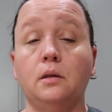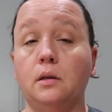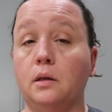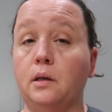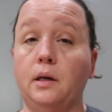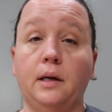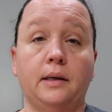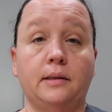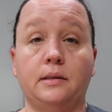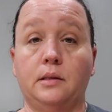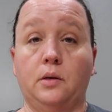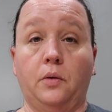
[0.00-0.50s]

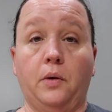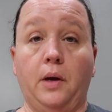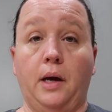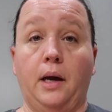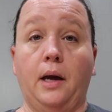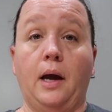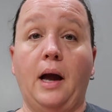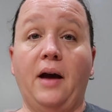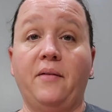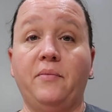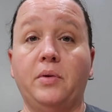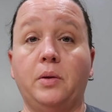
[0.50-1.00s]
It's
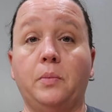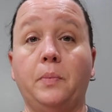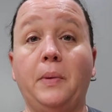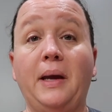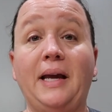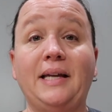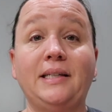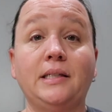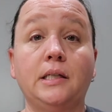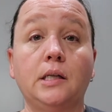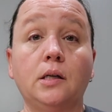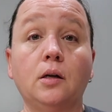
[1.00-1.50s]
okay. I've been
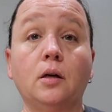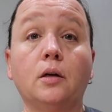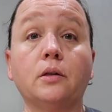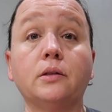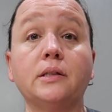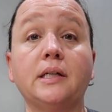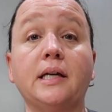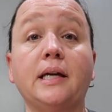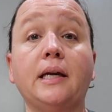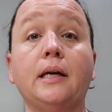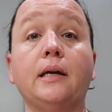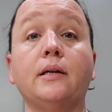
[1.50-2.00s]
painting all
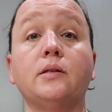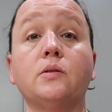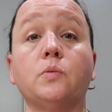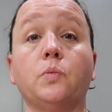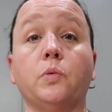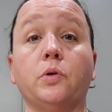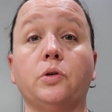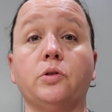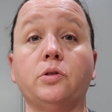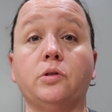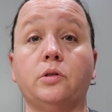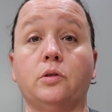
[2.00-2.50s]
day as
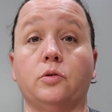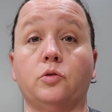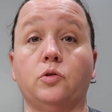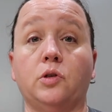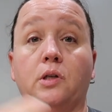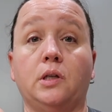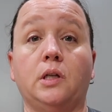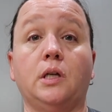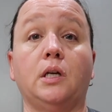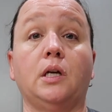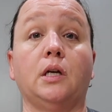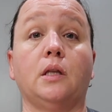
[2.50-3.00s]
we're still
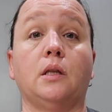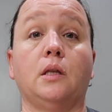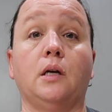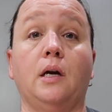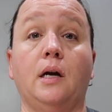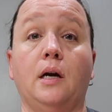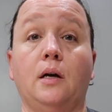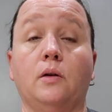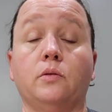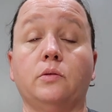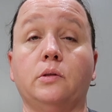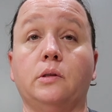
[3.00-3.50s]
trying to get the
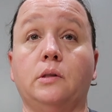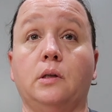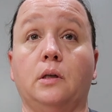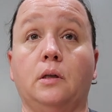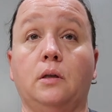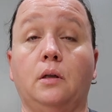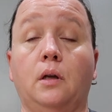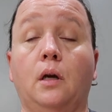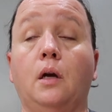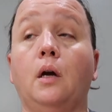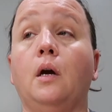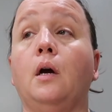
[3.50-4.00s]
house
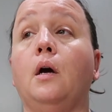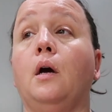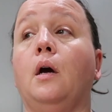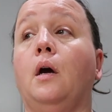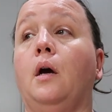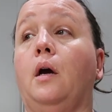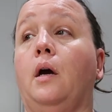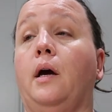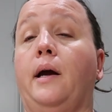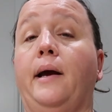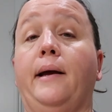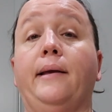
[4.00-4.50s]
done.
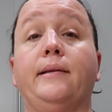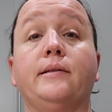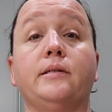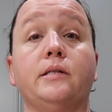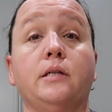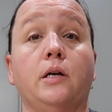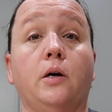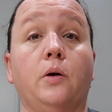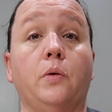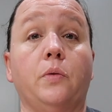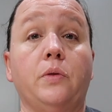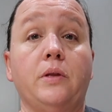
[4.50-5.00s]
And
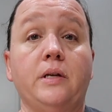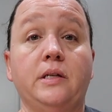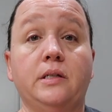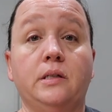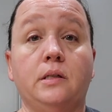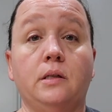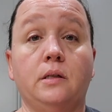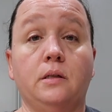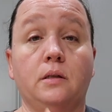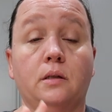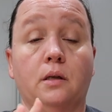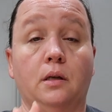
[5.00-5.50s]
so
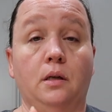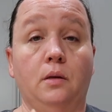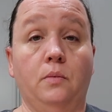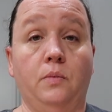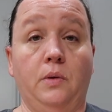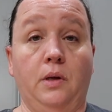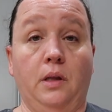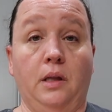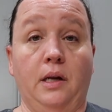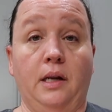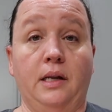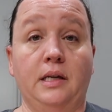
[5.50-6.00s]
this is going to
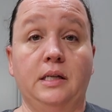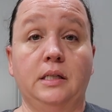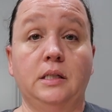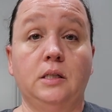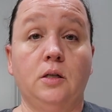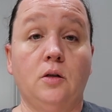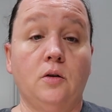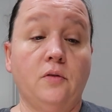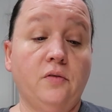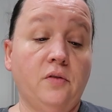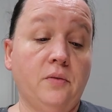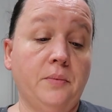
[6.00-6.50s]
be a lot
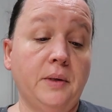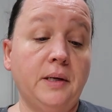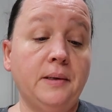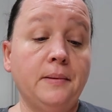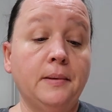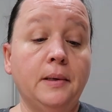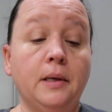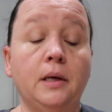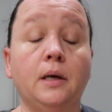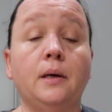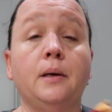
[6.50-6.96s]
easier for me.